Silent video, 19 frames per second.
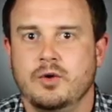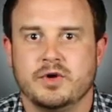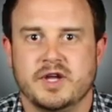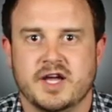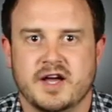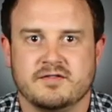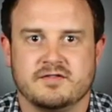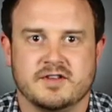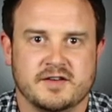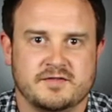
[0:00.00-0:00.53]
all we
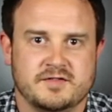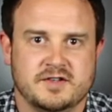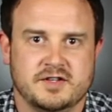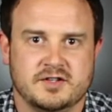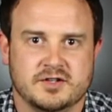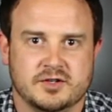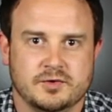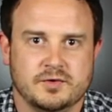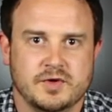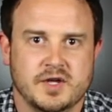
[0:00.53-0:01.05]
have left to
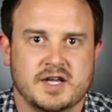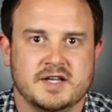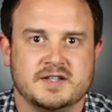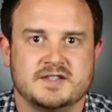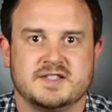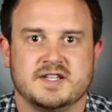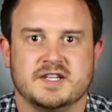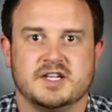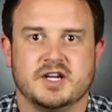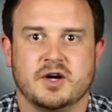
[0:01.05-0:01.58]
do is
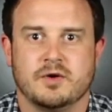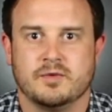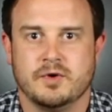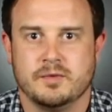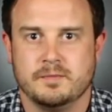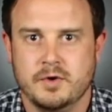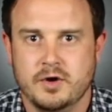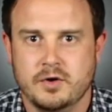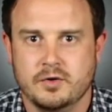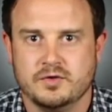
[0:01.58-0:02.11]
sync our
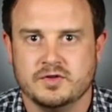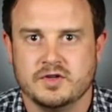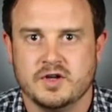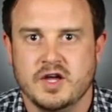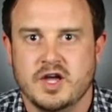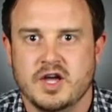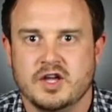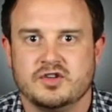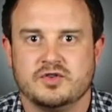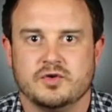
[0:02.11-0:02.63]
remote
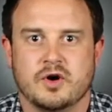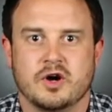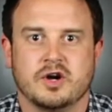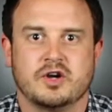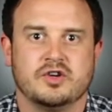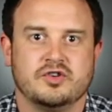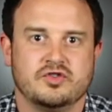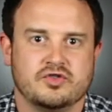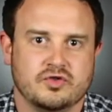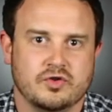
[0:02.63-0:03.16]
to our
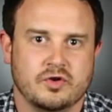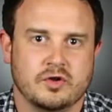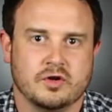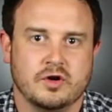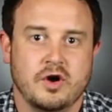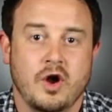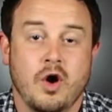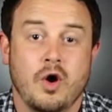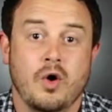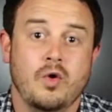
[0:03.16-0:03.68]
controller
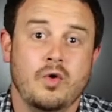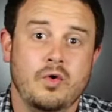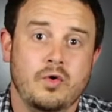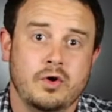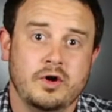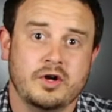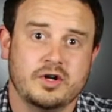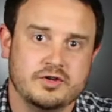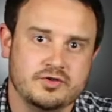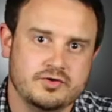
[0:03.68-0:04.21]

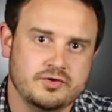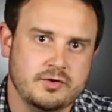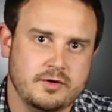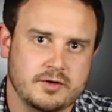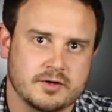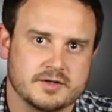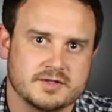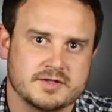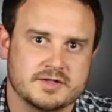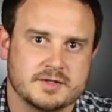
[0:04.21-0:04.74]
or
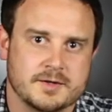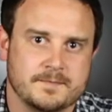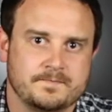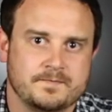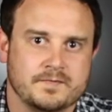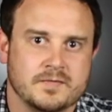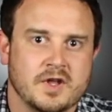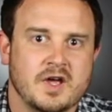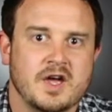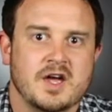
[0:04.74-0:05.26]
controllers.
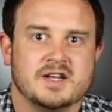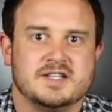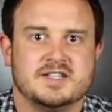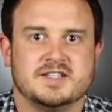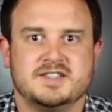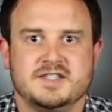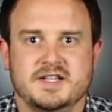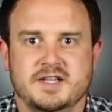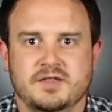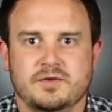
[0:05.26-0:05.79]
To
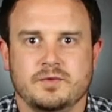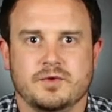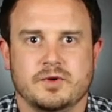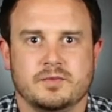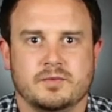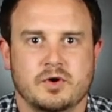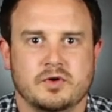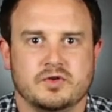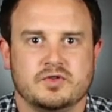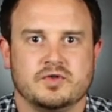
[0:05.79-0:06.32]
sync the
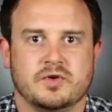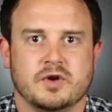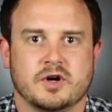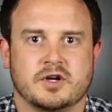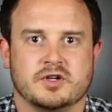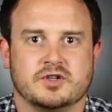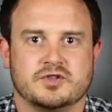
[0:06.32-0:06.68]
remote to our